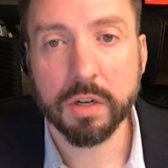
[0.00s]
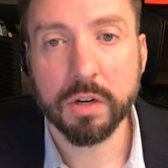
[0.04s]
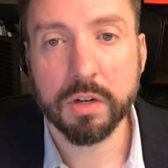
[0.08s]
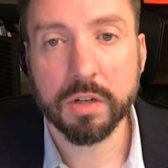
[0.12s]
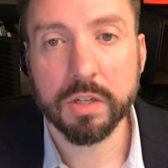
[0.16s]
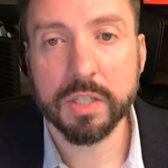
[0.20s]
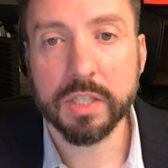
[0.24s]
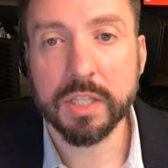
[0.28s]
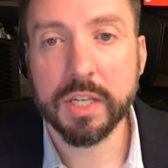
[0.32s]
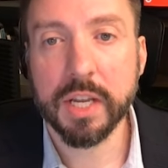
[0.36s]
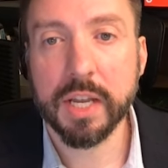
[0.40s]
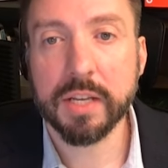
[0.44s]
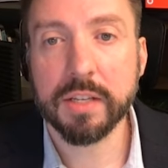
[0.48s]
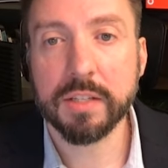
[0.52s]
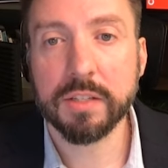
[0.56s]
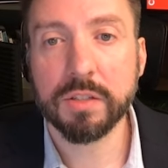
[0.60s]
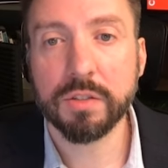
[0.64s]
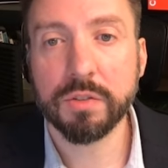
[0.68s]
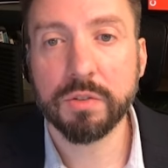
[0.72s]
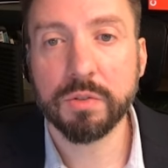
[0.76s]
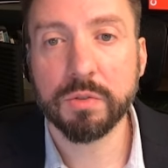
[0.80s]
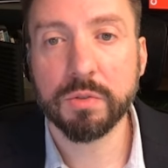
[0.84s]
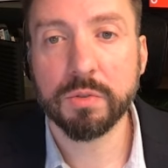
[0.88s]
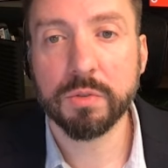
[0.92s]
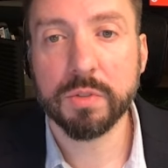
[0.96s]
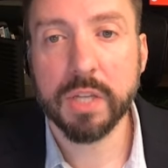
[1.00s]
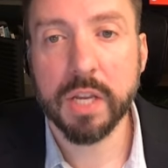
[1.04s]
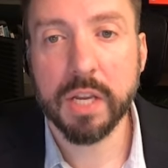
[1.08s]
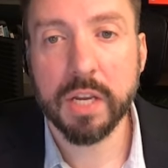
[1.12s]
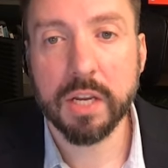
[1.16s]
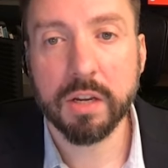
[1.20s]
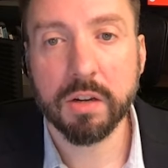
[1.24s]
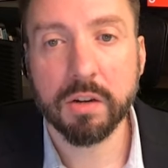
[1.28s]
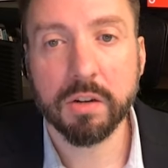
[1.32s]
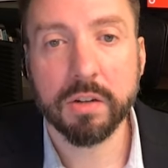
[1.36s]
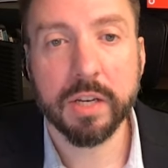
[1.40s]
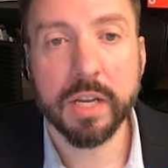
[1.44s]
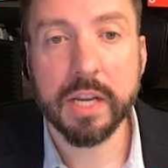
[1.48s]
are set to
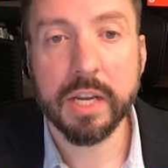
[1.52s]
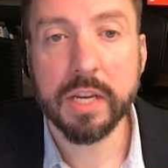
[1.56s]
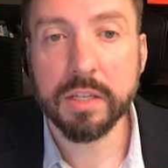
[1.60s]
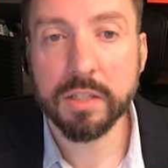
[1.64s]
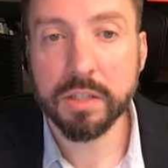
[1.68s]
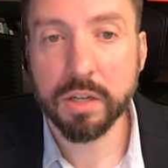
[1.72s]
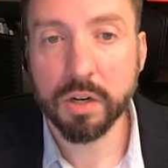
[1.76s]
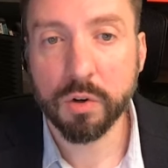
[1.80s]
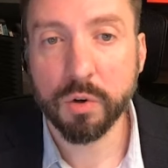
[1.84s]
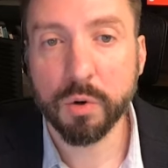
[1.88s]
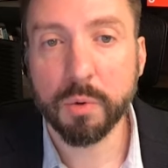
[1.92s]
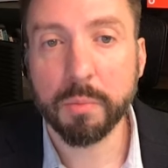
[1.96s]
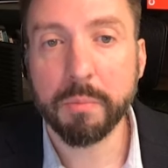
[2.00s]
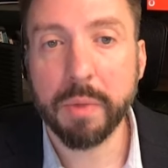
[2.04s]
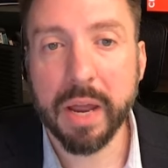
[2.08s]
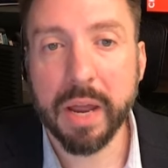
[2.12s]
take on interim